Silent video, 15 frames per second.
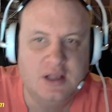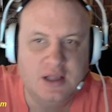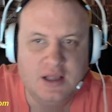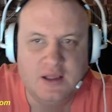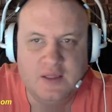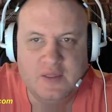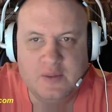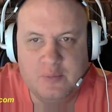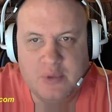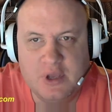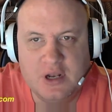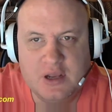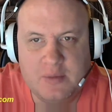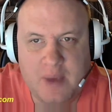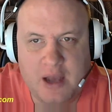than be in
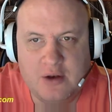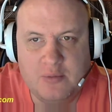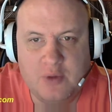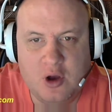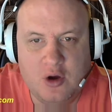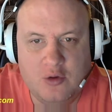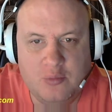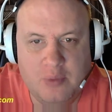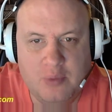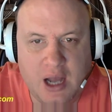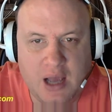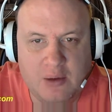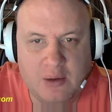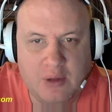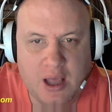commander mode, but I
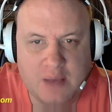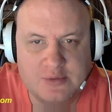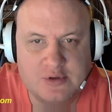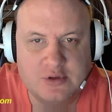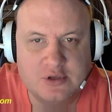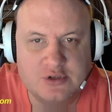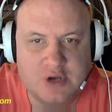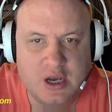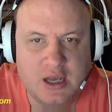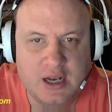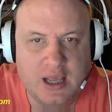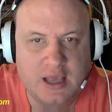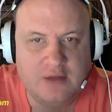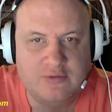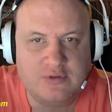will absolutely try it a
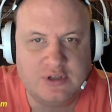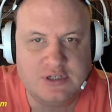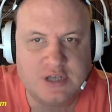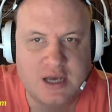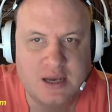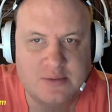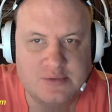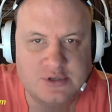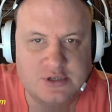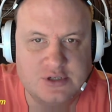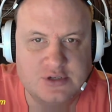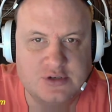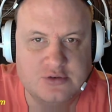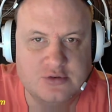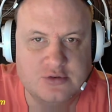handful of times just
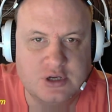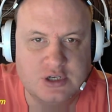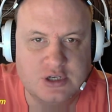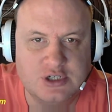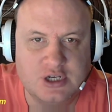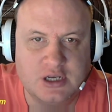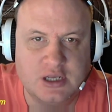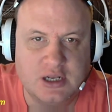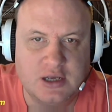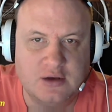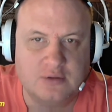to check it out.